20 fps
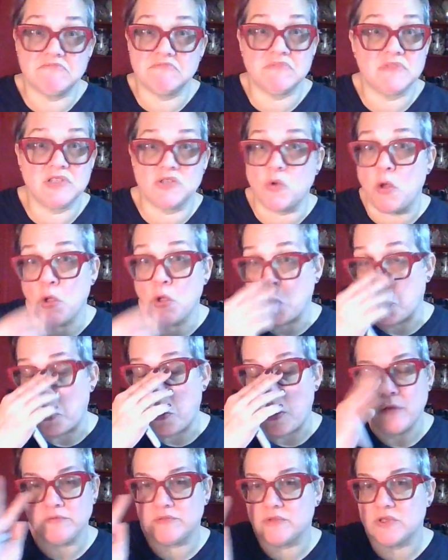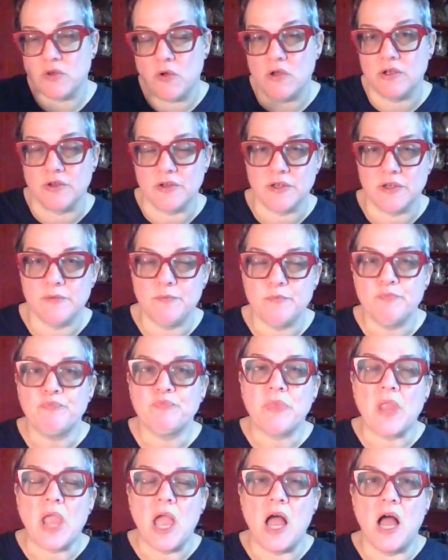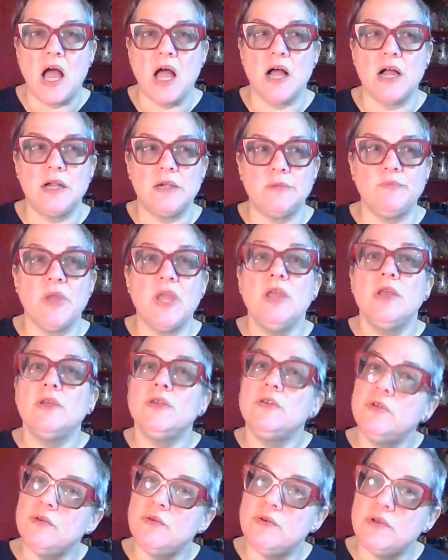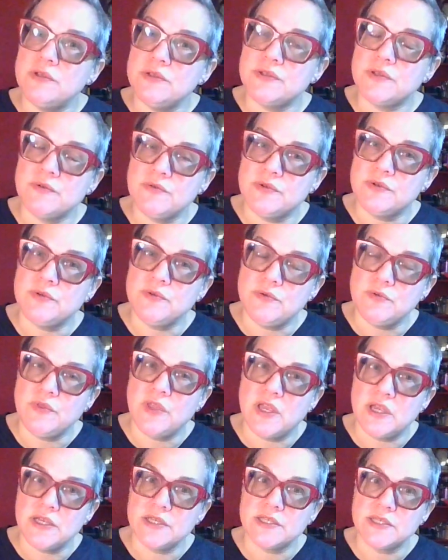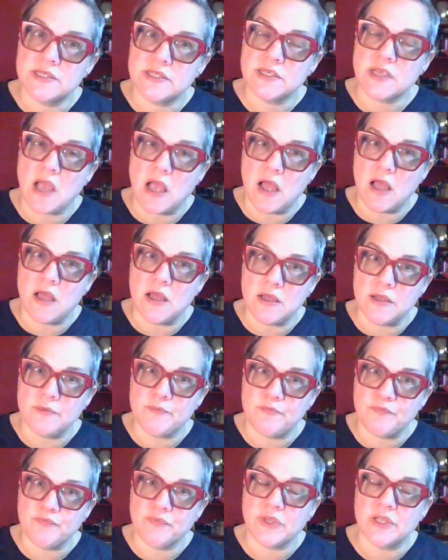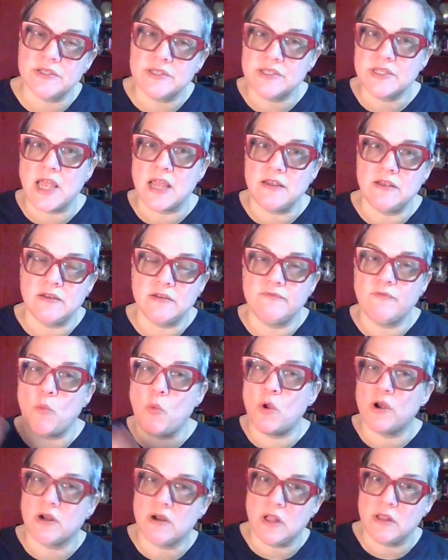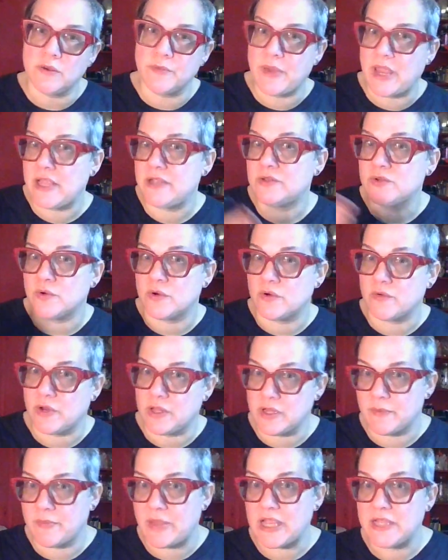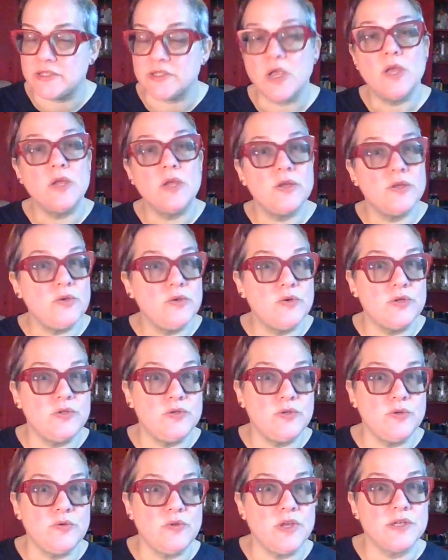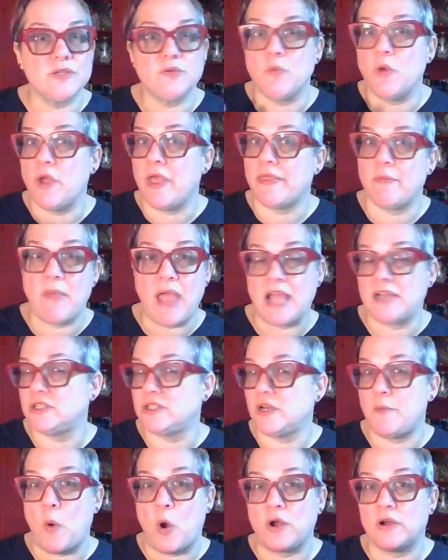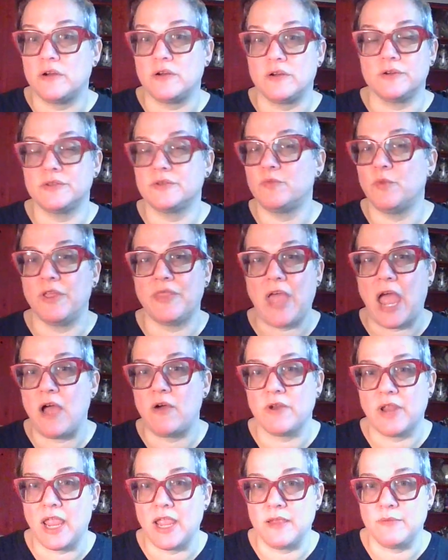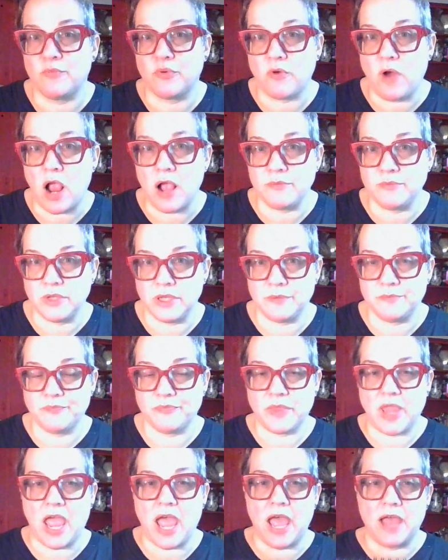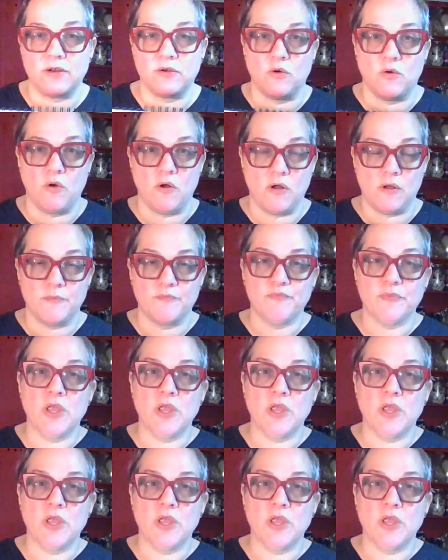It's all cool. It's all good. You can also do this instead of watercolor paints or acrylic paints. You could do this with magic markers without a problem at all.